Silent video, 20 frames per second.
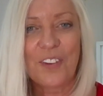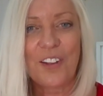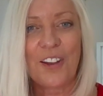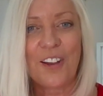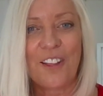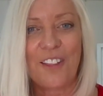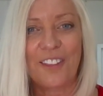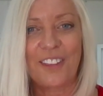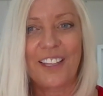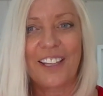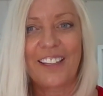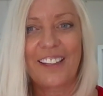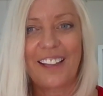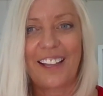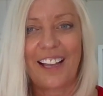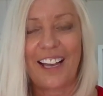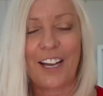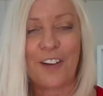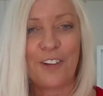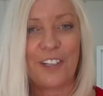on
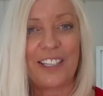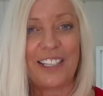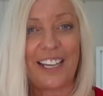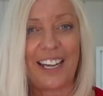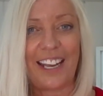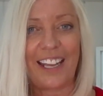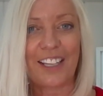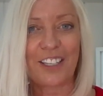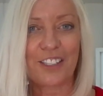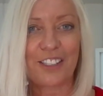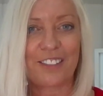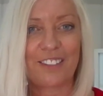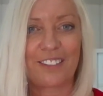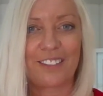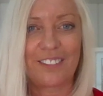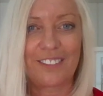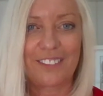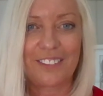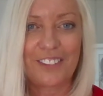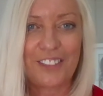our next
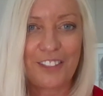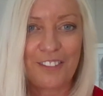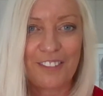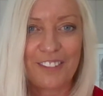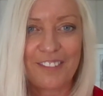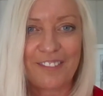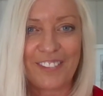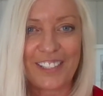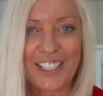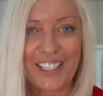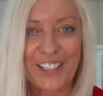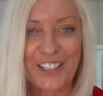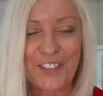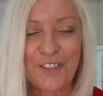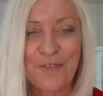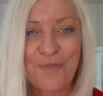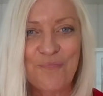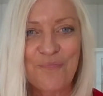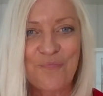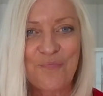
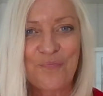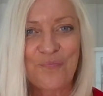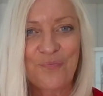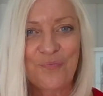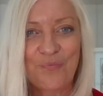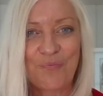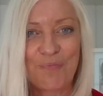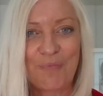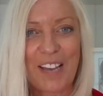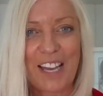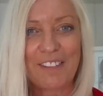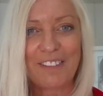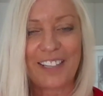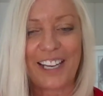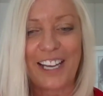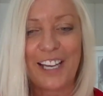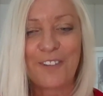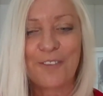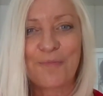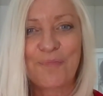video. Bye for
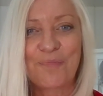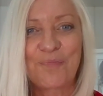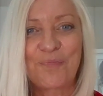now.